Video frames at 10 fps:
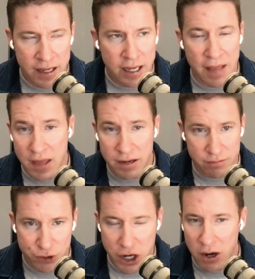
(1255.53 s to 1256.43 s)
And
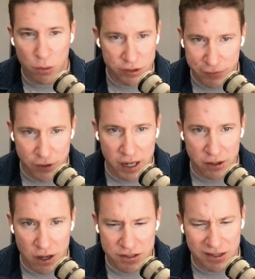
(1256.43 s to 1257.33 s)
then share it with the friend
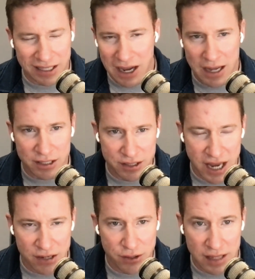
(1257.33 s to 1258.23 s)
also, like, I just
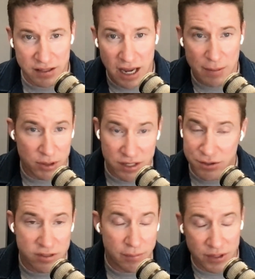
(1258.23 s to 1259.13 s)
can't do that tonight, but let's
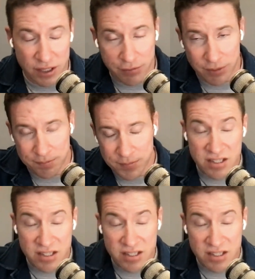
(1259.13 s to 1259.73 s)
do something different.